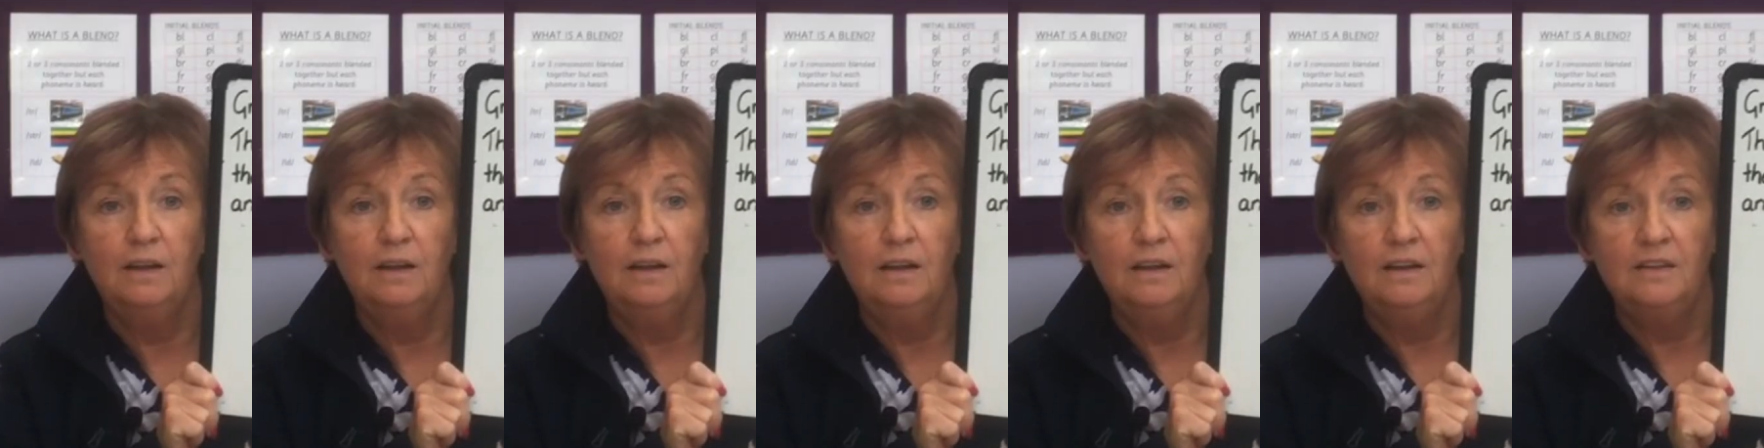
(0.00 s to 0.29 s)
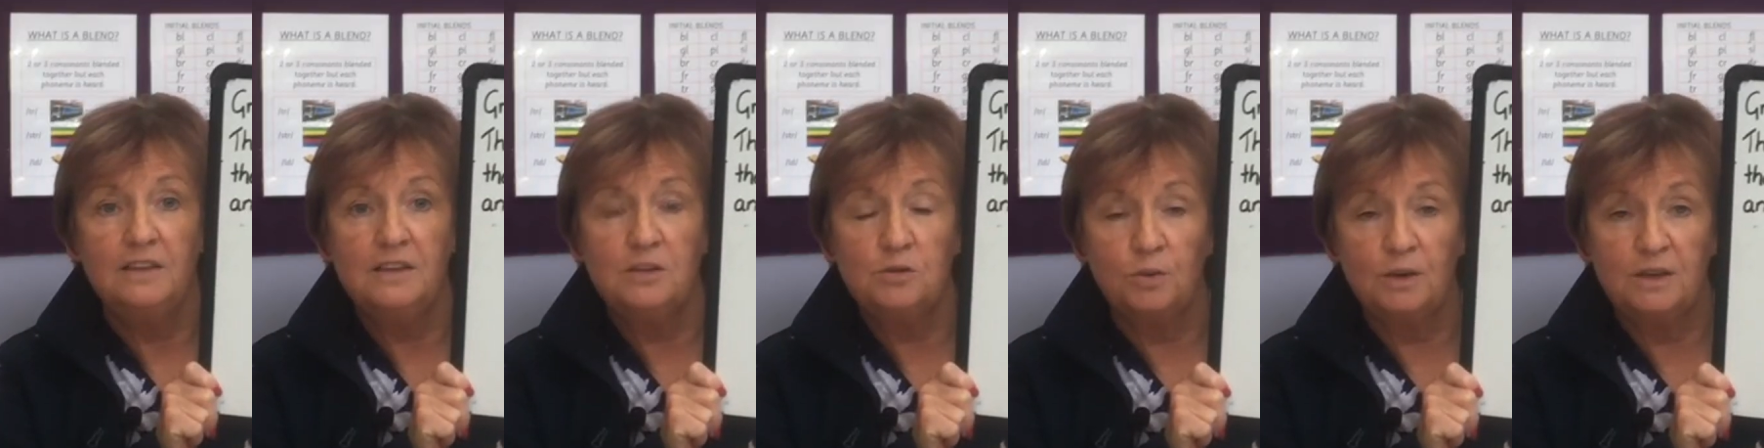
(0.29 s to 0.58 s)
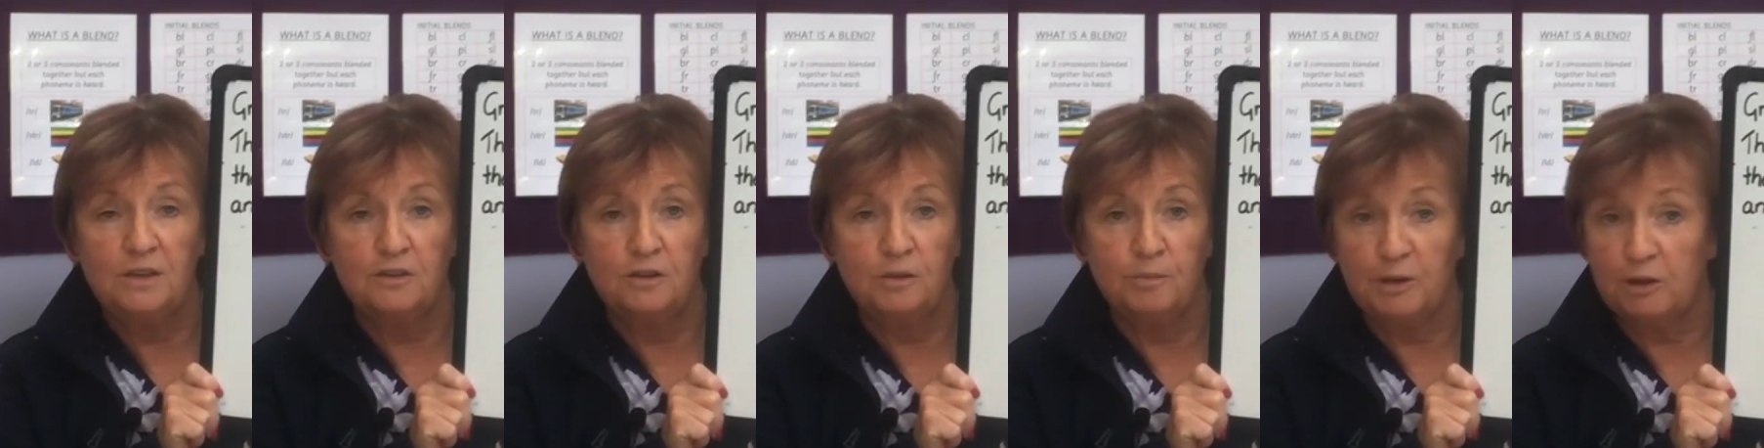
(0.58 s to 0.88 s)
This one's
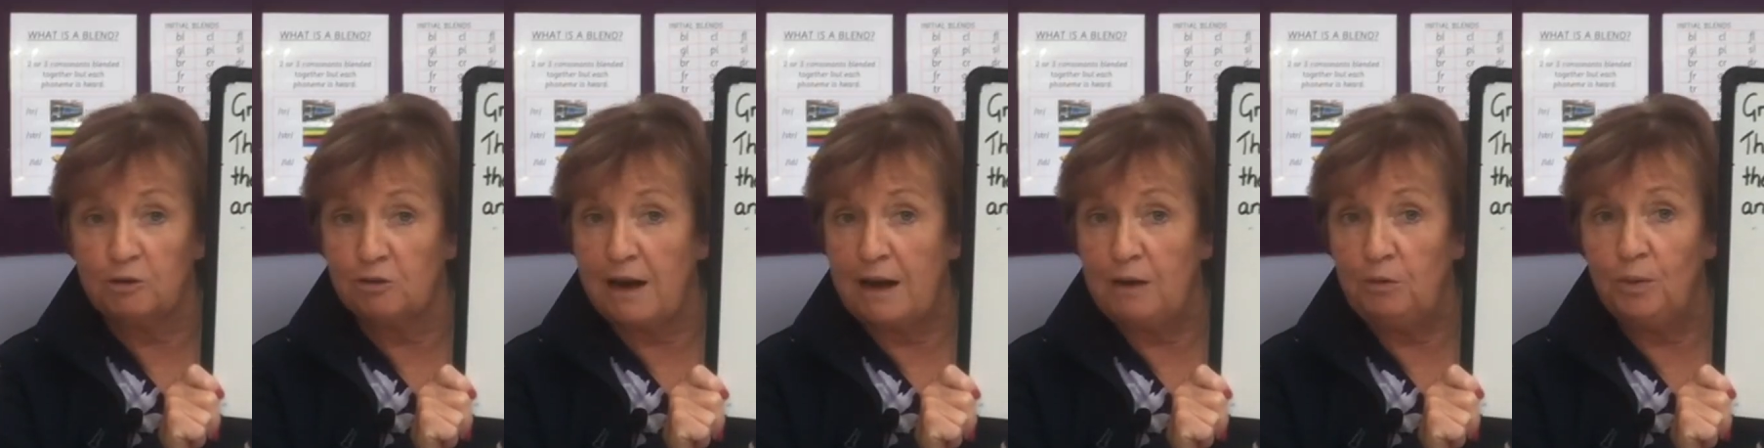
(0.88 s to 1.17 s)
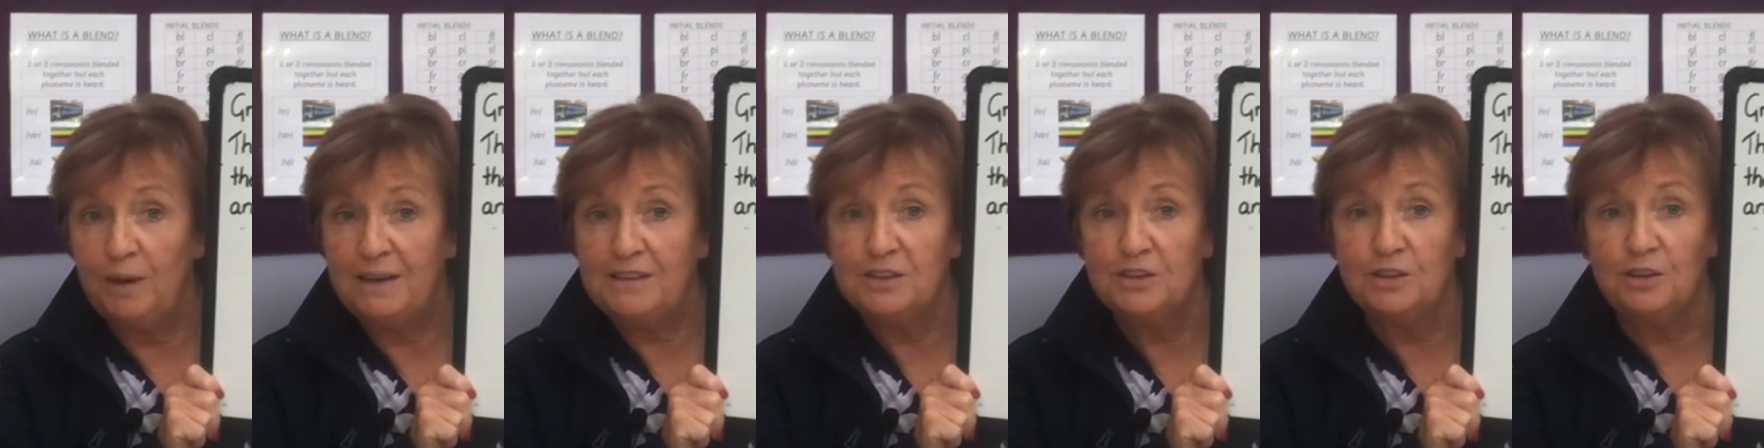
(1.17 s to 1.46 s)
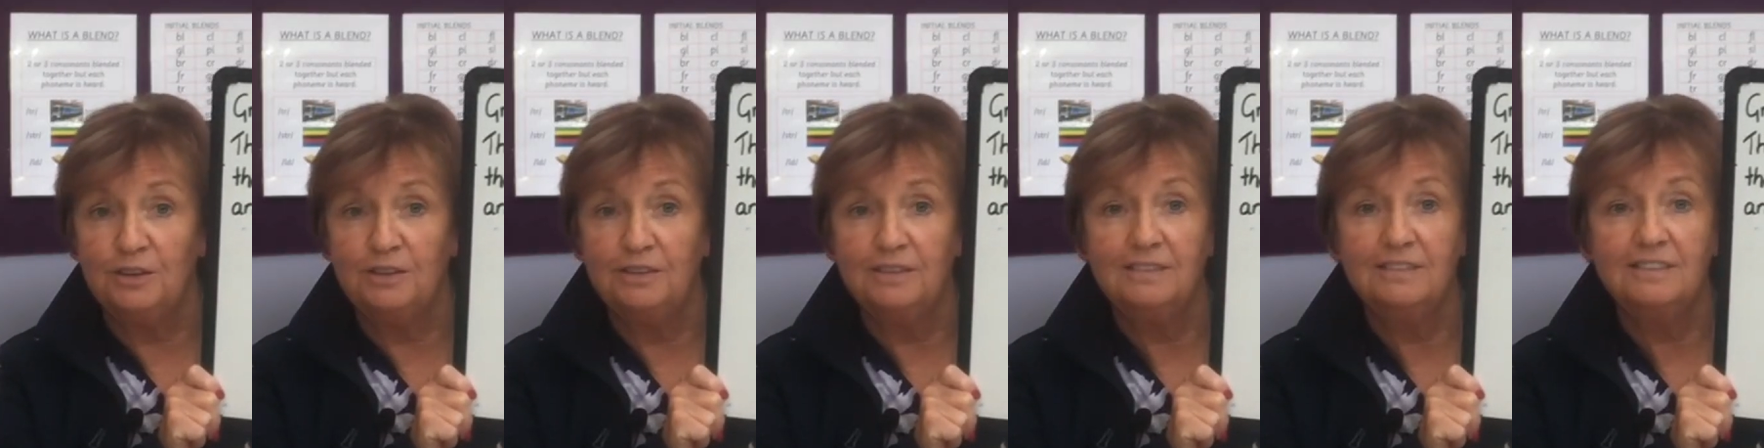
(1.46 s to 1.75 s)
from a grade 1
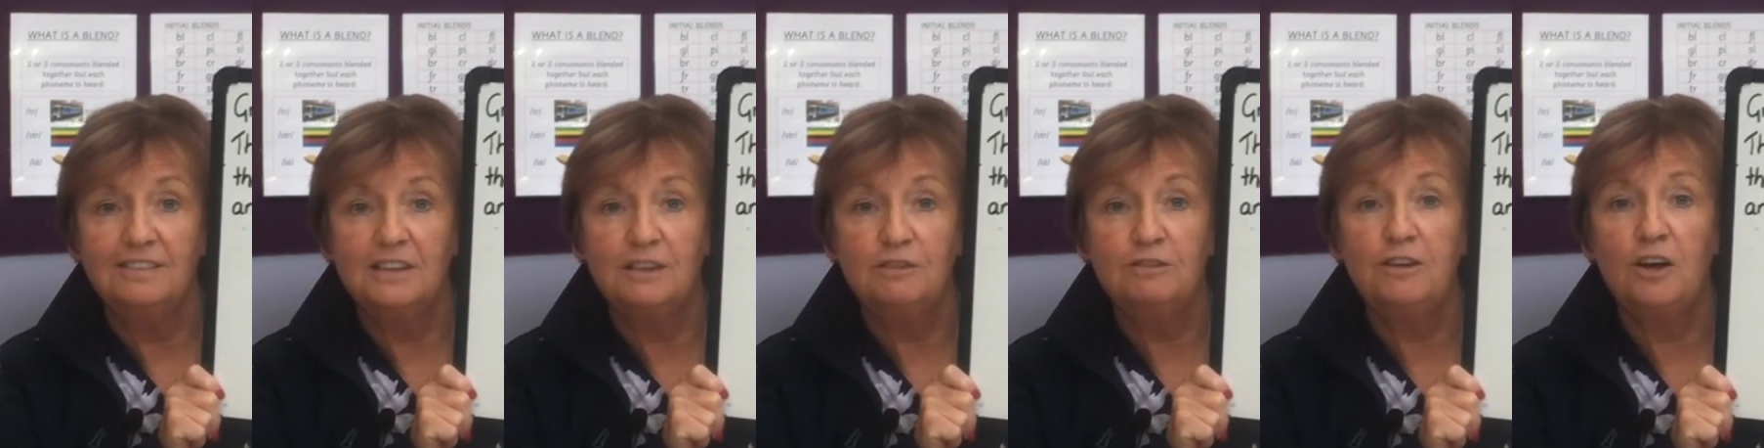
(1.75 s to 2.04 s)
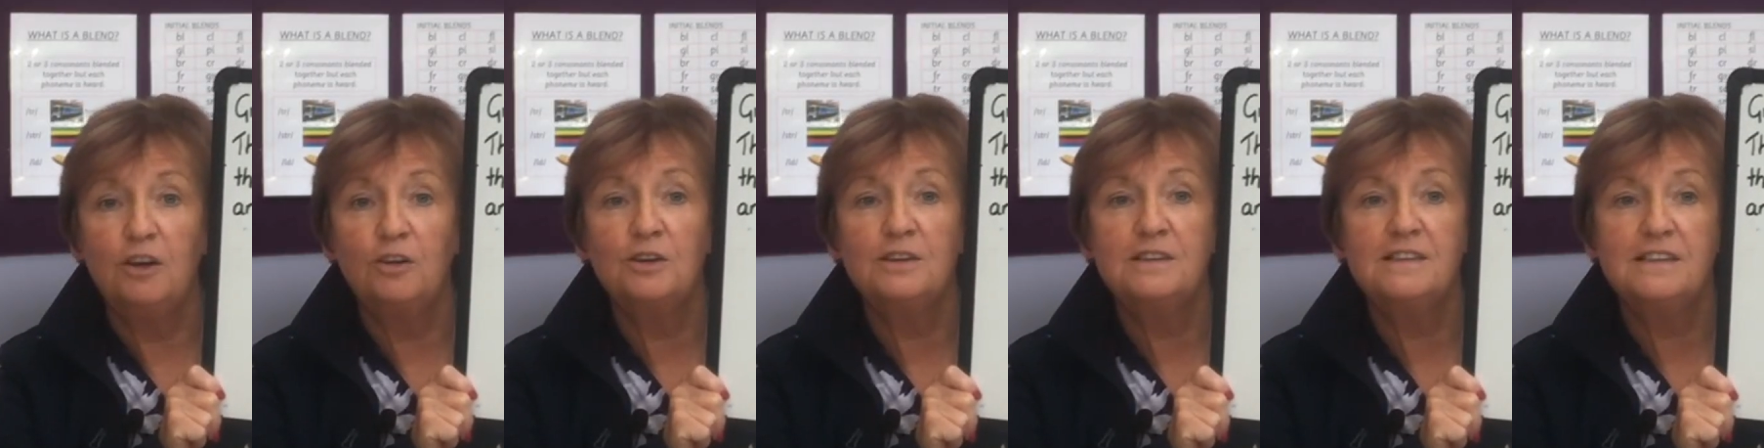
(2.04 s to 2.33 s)
student. The focus